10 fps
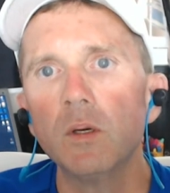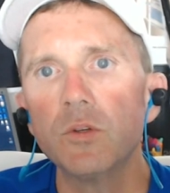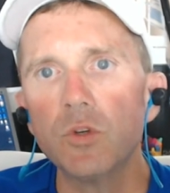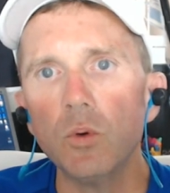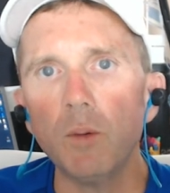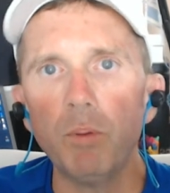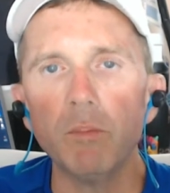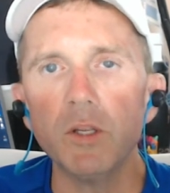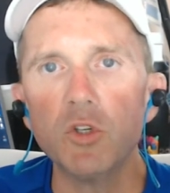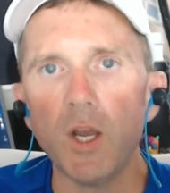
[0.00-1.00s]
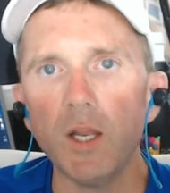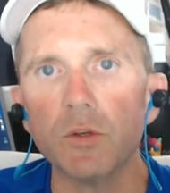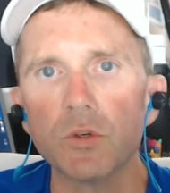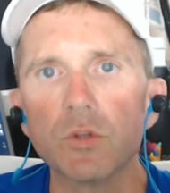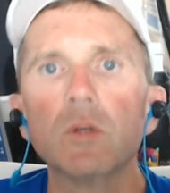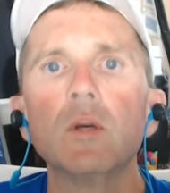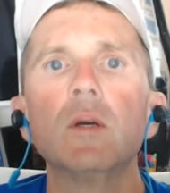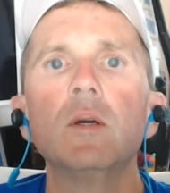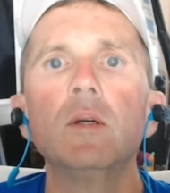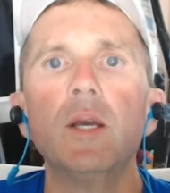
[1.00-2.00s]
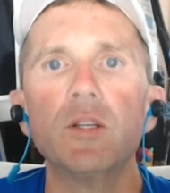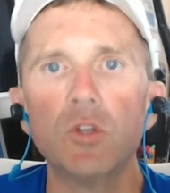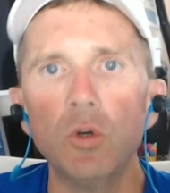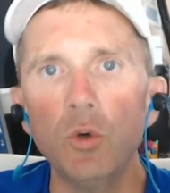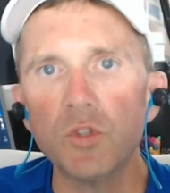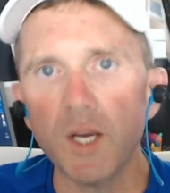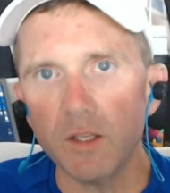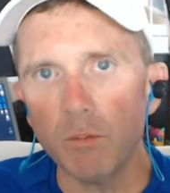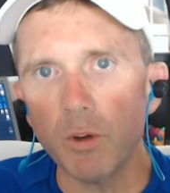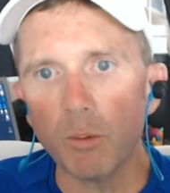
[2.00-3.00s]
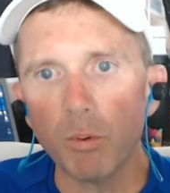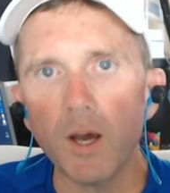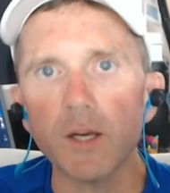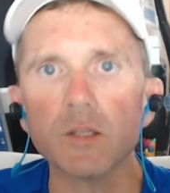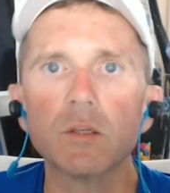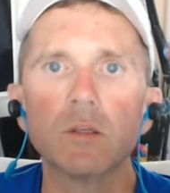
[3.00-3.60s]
public challenge as to who's got the better product.